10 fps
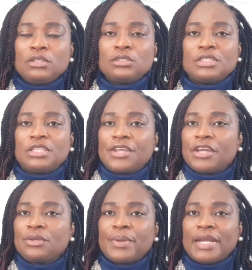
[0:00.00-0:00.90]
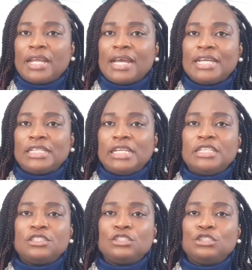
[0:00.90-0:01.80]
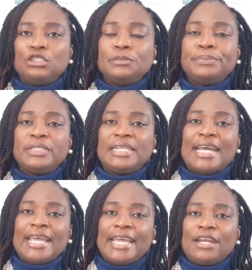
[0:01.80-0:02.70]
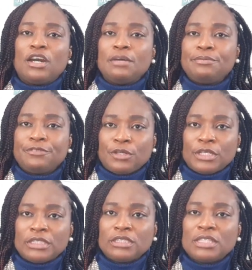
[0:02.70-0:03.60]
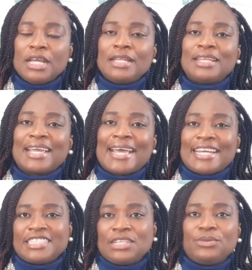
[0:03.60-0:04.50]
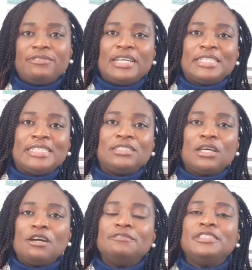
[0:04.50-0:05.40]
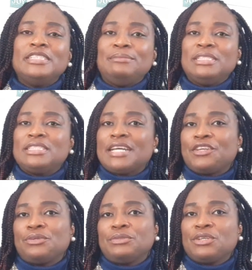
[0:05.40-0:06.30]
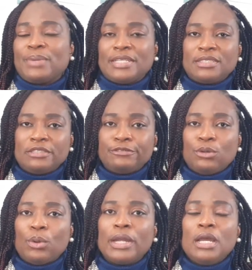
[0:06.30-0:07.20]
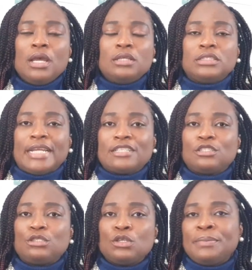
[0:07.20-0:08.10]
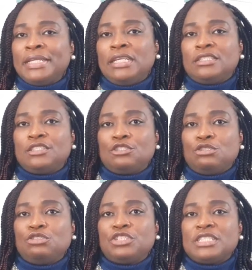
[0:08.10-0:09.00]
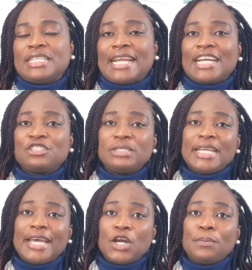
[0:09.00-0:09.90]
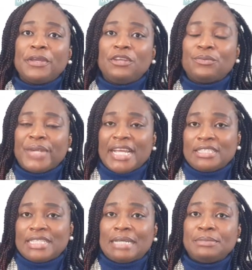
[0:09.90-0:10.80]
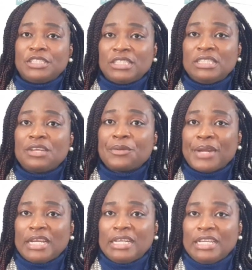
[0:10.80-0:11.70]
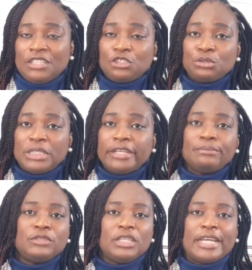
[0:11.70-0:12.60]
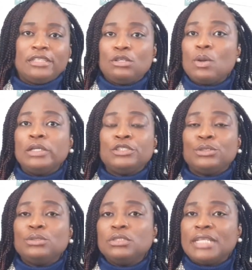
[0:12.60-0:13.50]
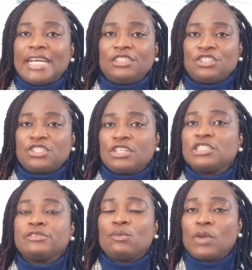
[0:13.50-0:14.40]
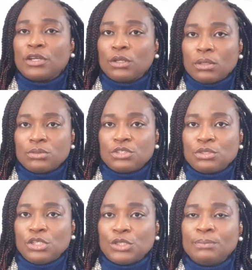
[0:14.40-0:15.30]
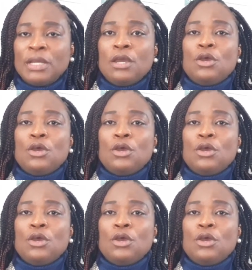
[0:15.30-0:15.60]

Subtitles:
So a secured credit card is you putting ahead upfront the cash equivalent of the limits that you're requesting for. So there are so many institutions that actually help in re-establishing credit history. You can go on Google and just search for one close to you.